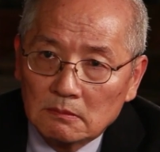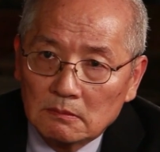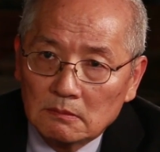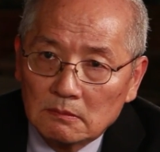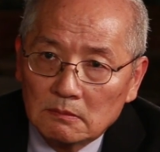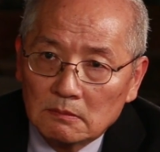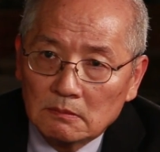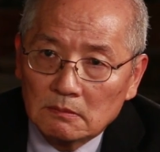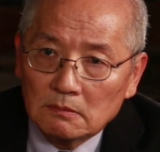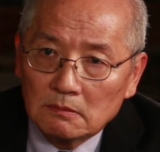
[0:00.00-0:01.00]

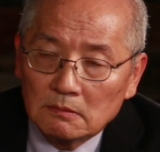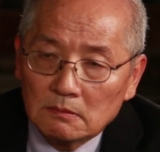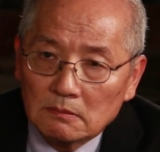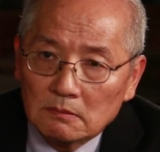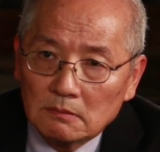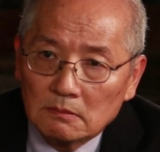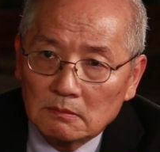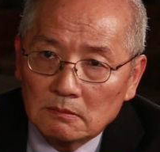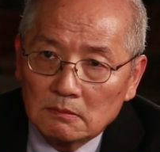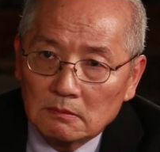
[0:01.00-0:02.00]

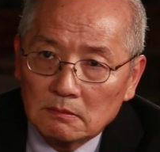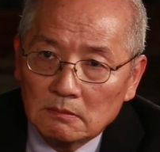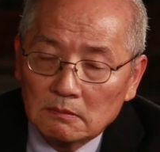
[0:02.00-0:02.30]
[no speech]